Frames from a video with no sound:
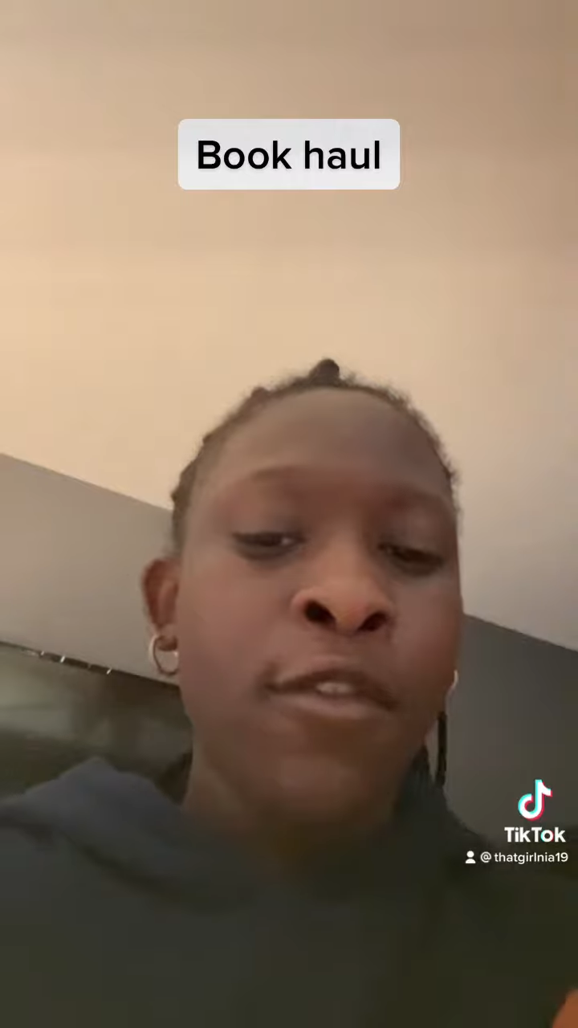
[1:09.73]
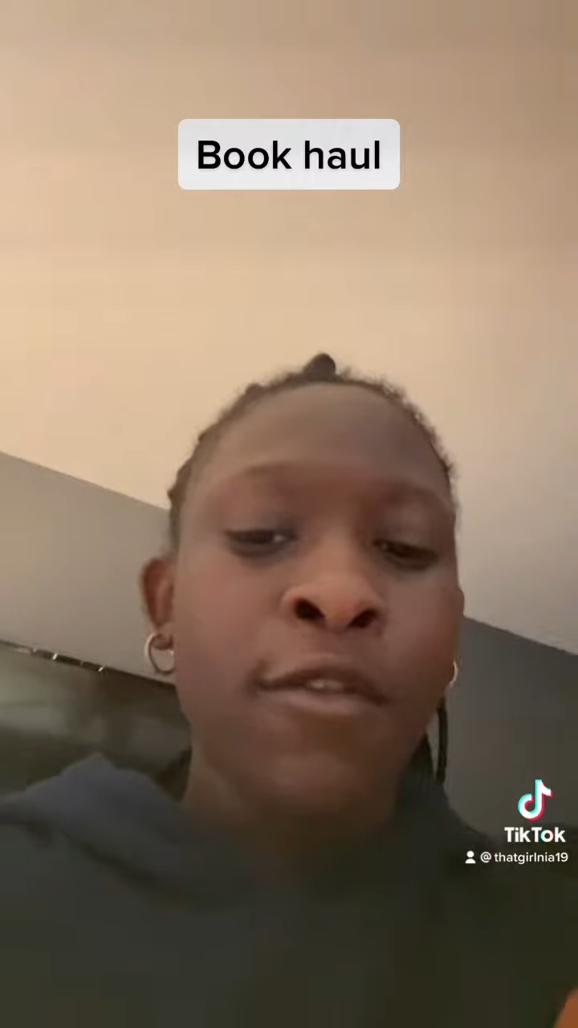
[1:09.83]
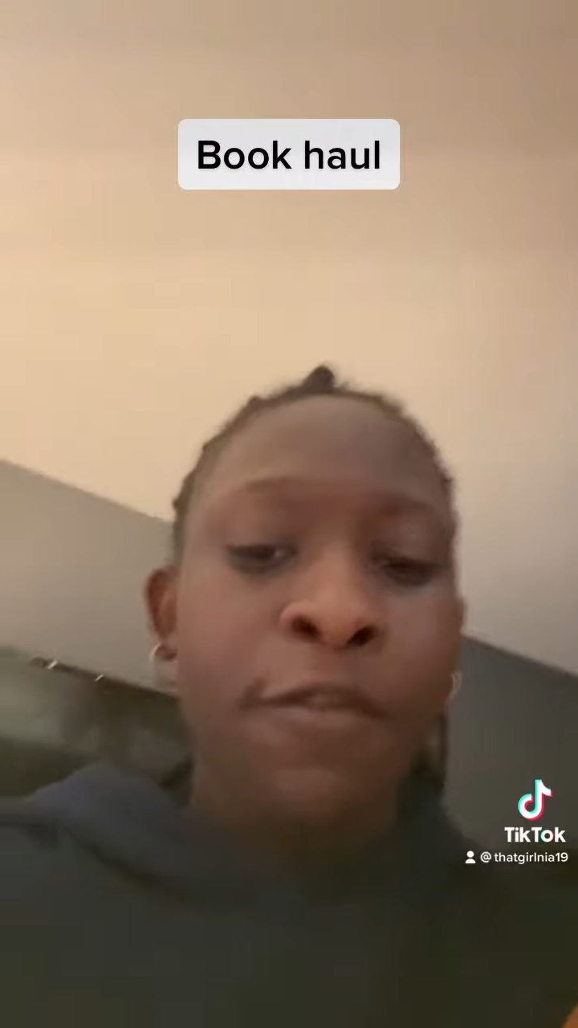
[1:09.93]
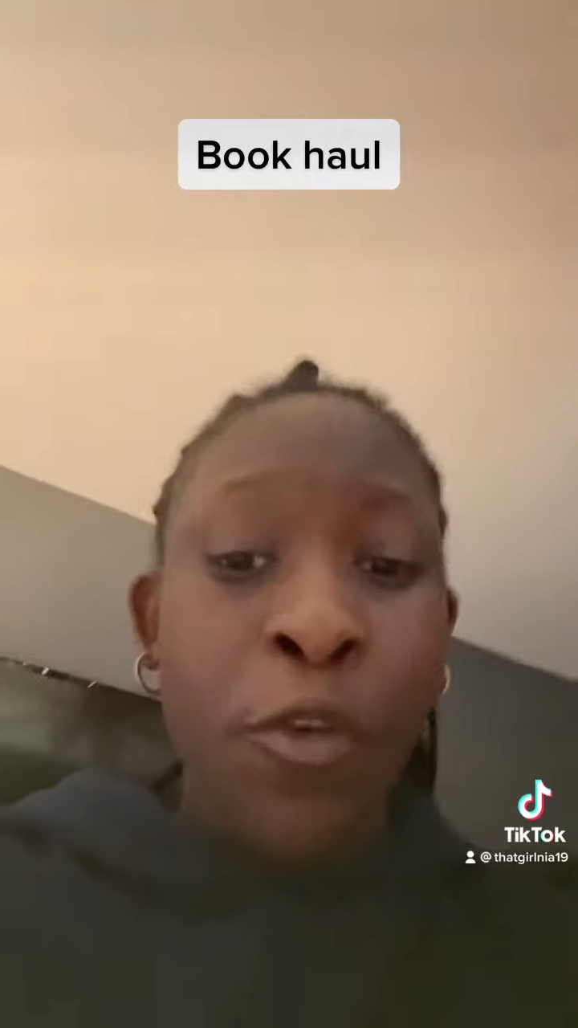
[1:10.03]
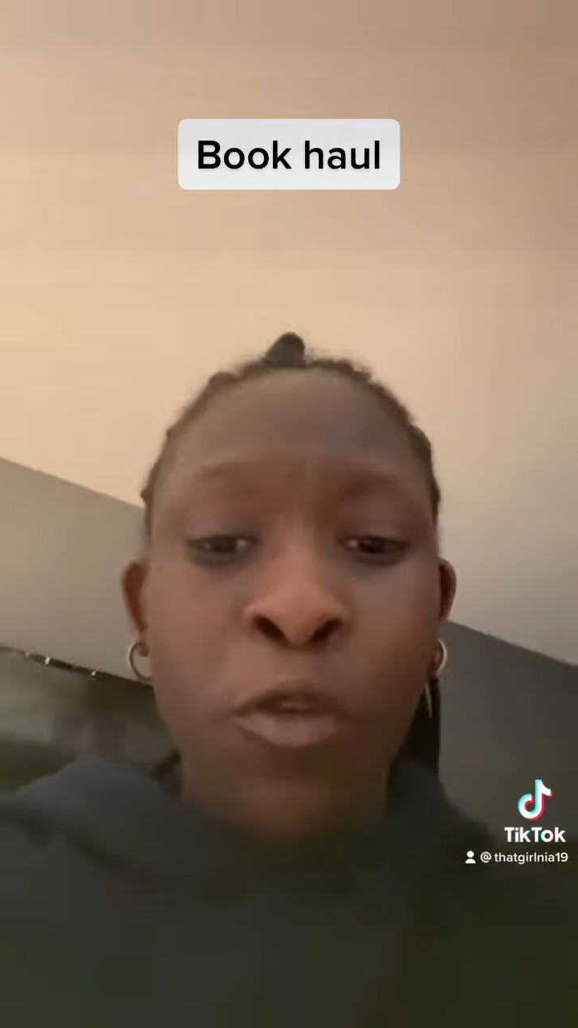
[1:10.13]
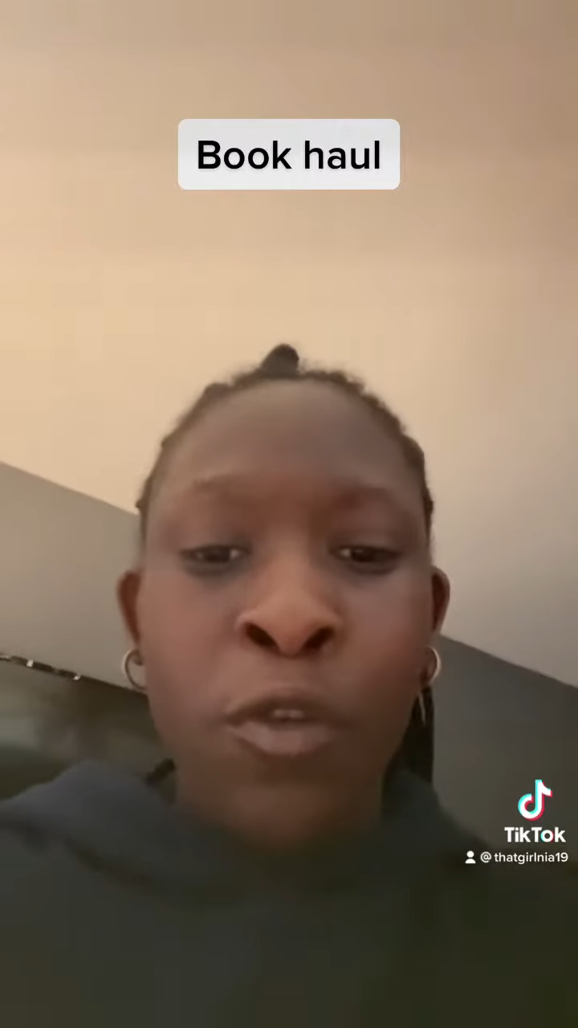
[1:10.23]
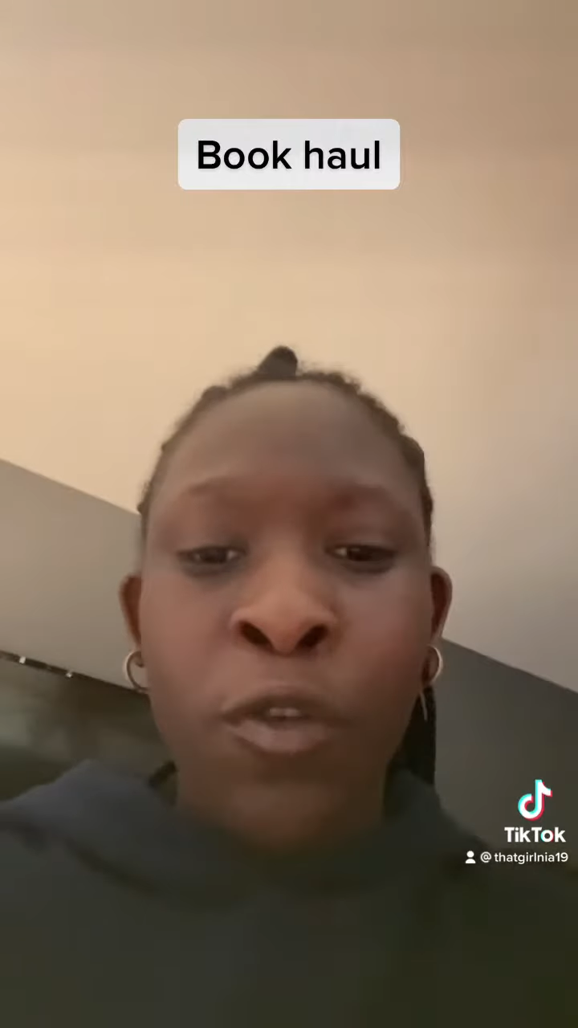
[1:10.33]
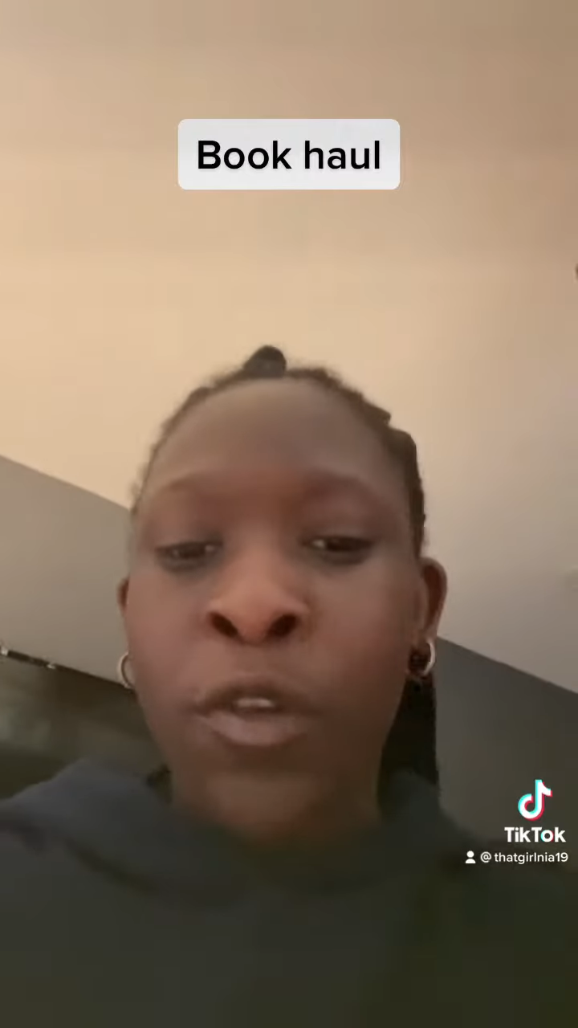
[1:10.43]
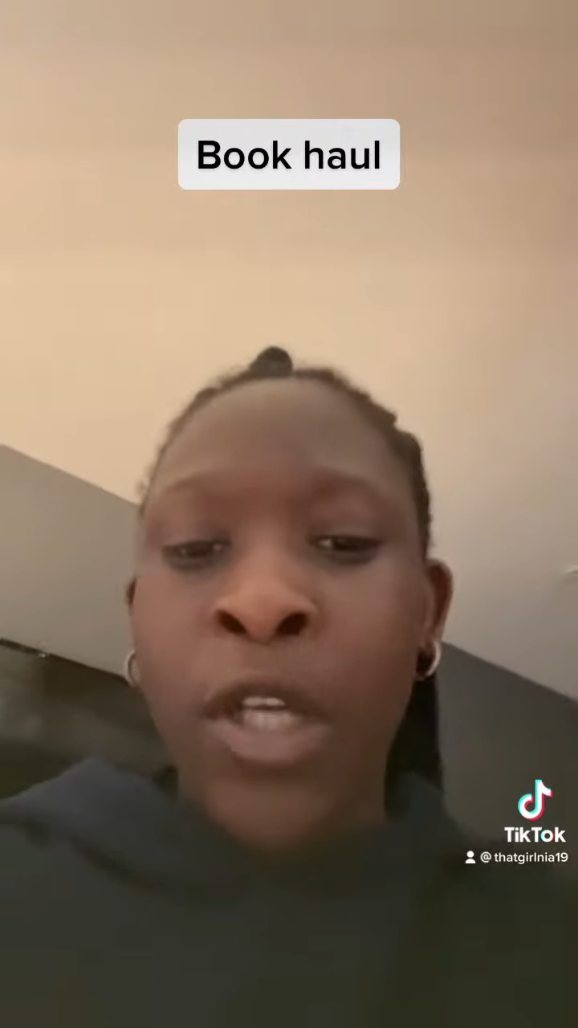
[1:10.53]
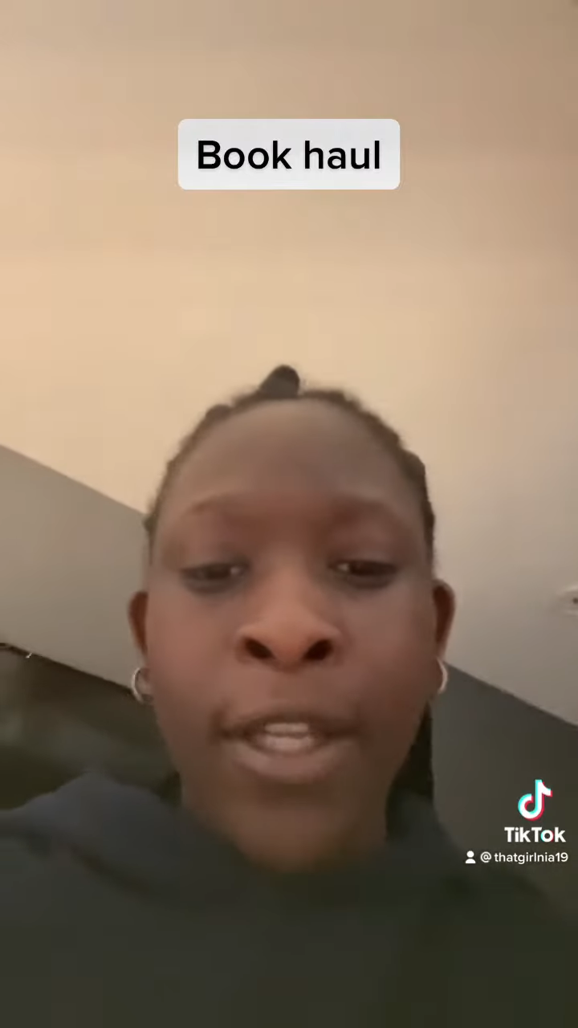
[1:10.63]

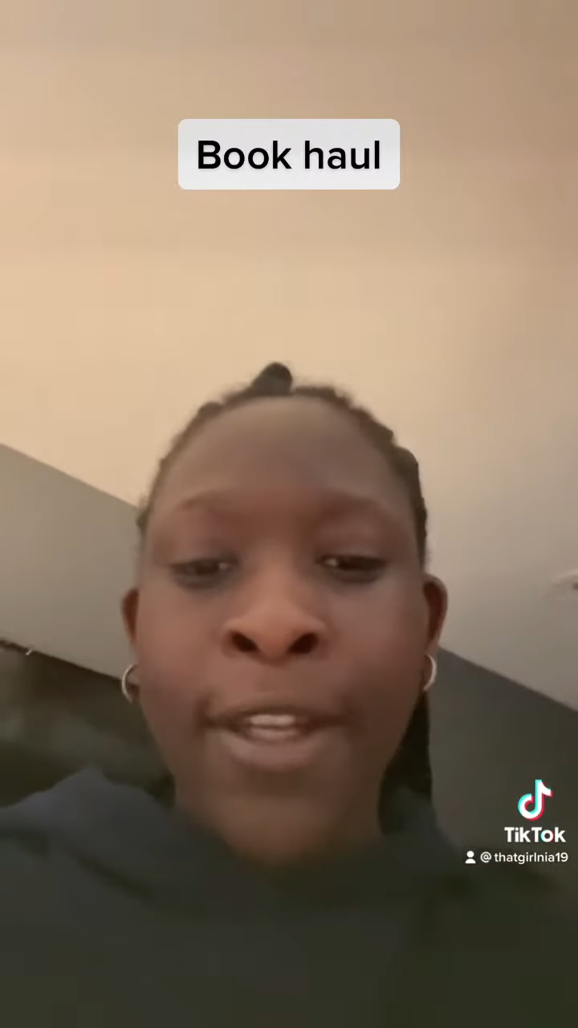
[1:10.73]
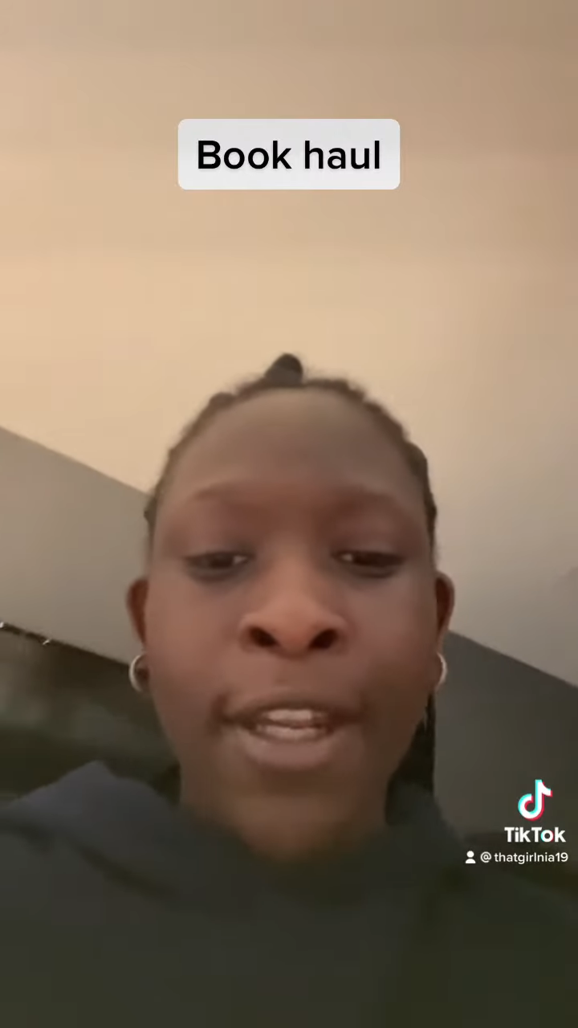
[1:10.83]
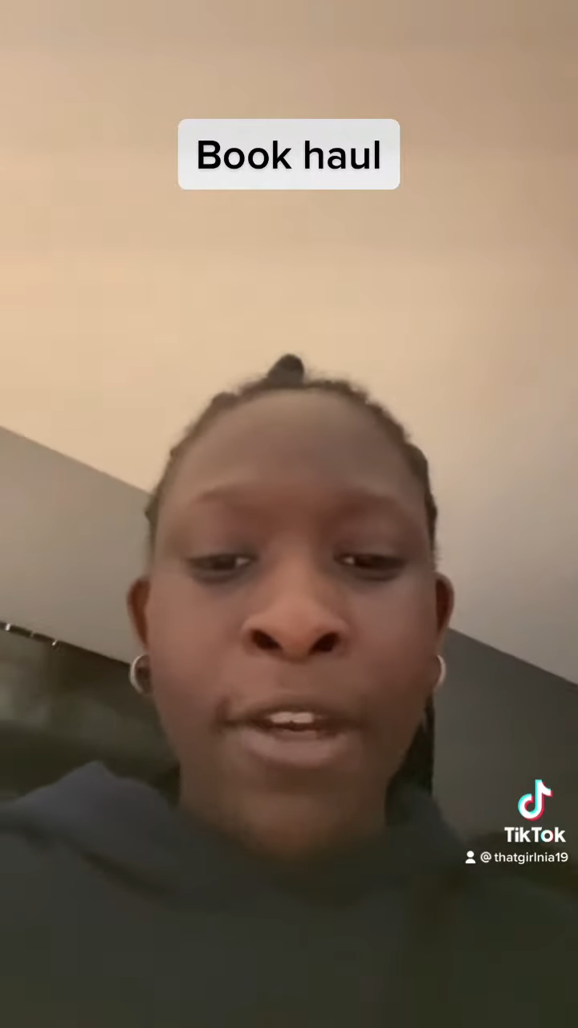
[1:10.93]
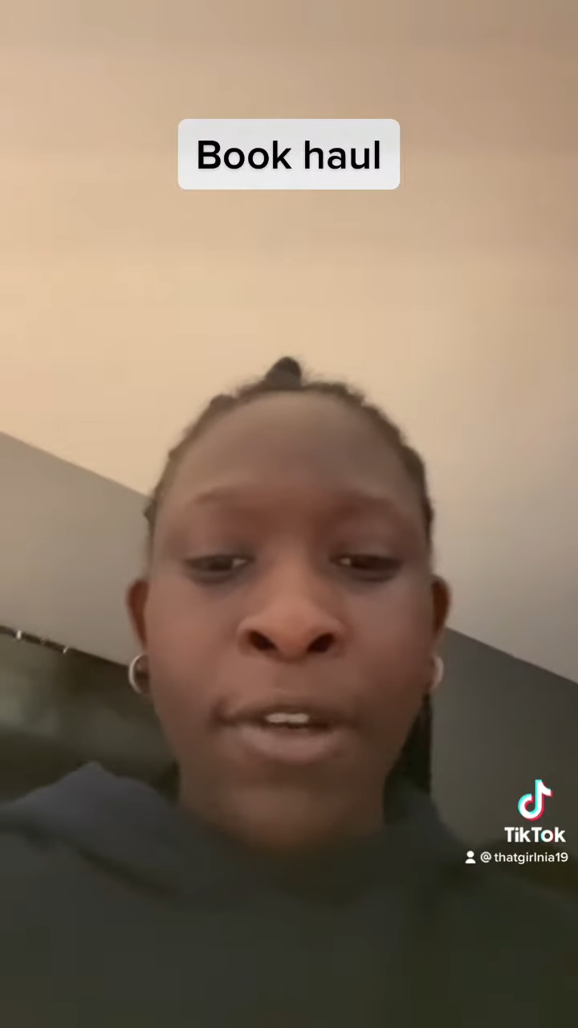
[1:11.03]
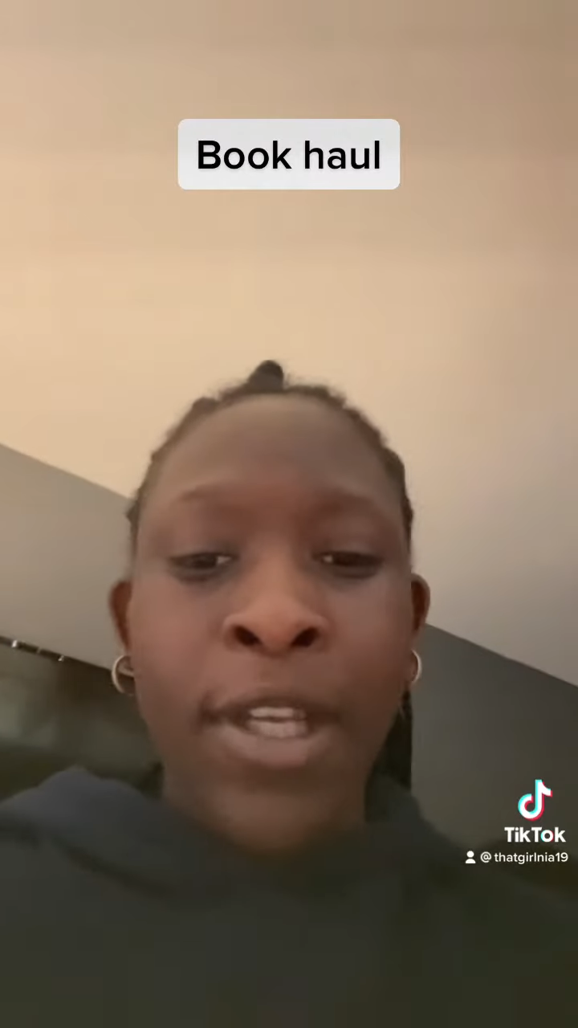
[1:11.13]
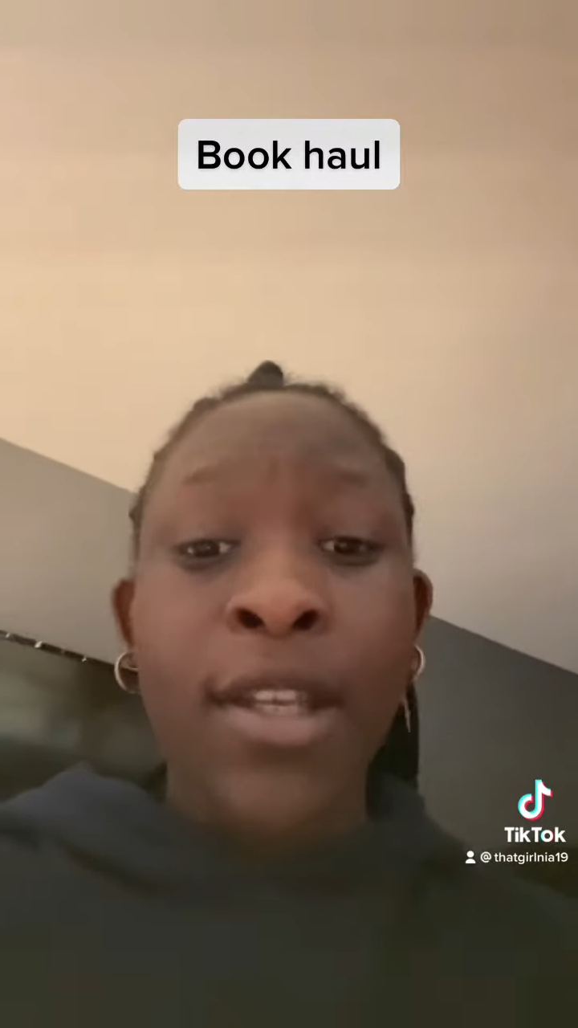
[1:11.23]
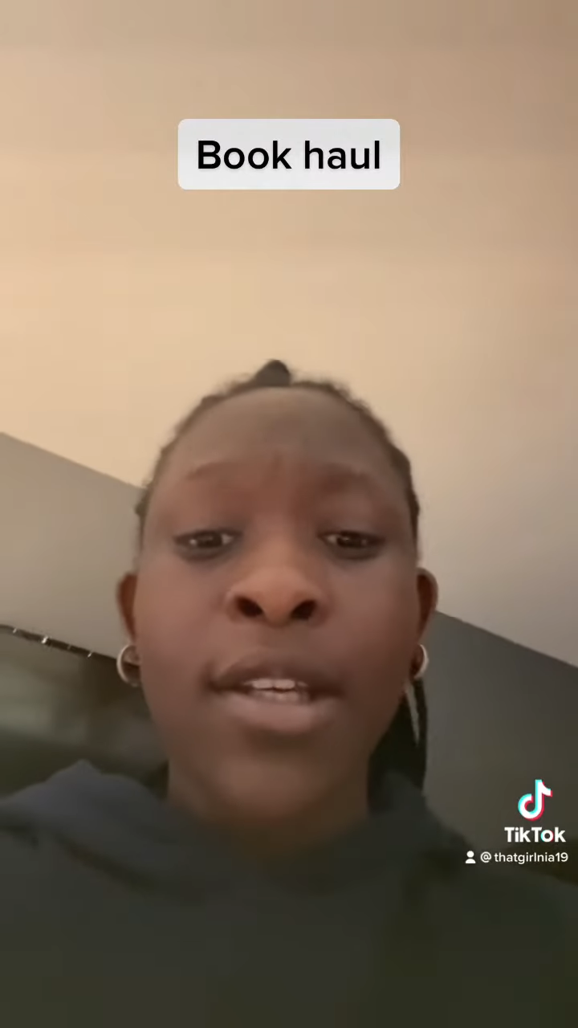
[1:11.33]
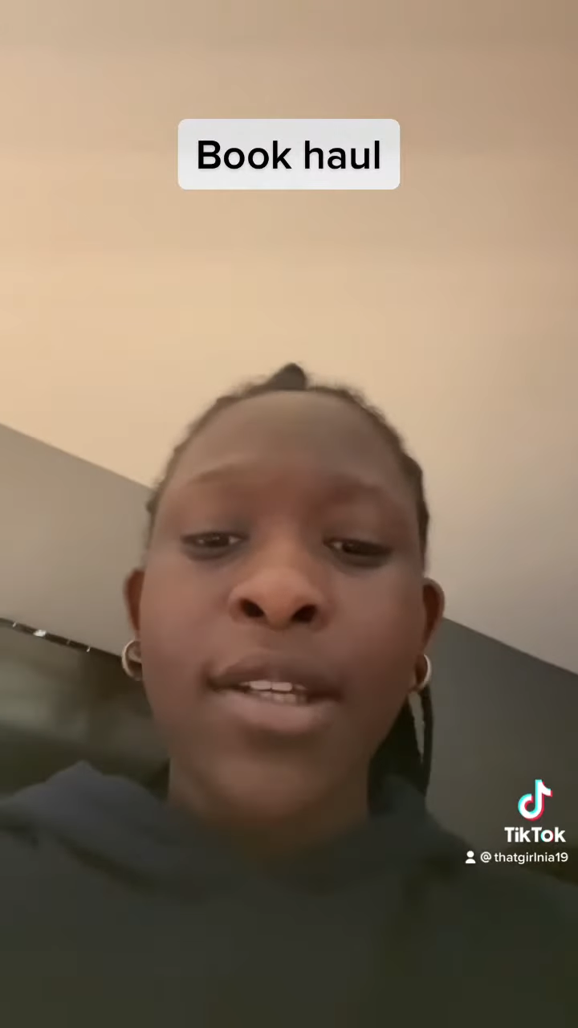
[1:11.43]
food, culinary,